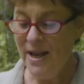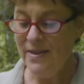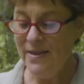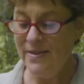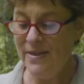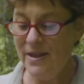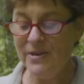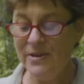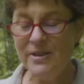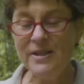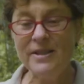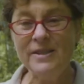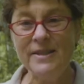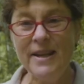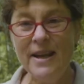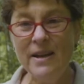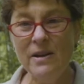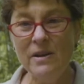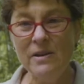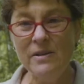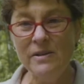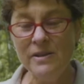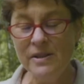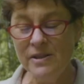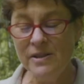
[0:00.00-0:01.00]
their
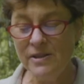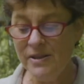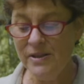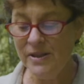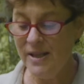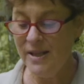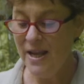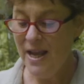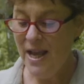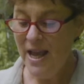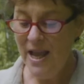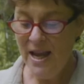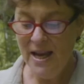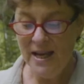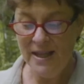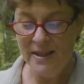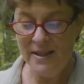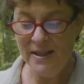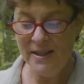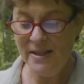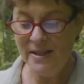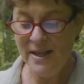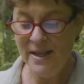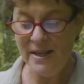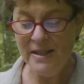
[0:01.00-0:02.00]
stakeholders, and the
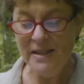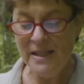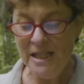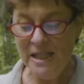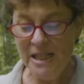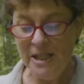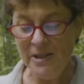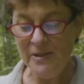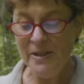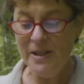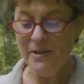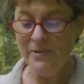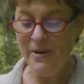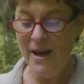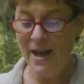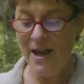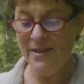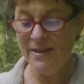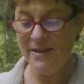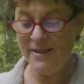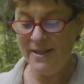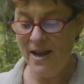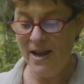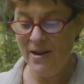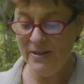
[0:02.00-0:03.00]

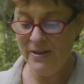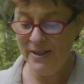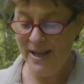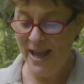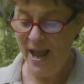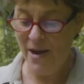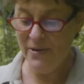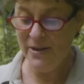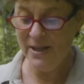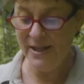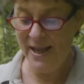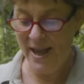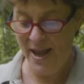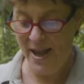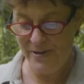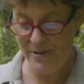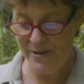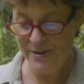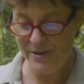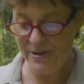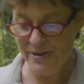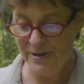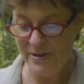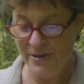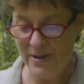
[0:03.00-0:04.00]
Dun-Laoghaire-Rathdown County
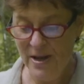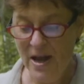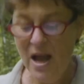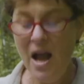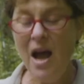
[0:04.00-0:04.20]
Council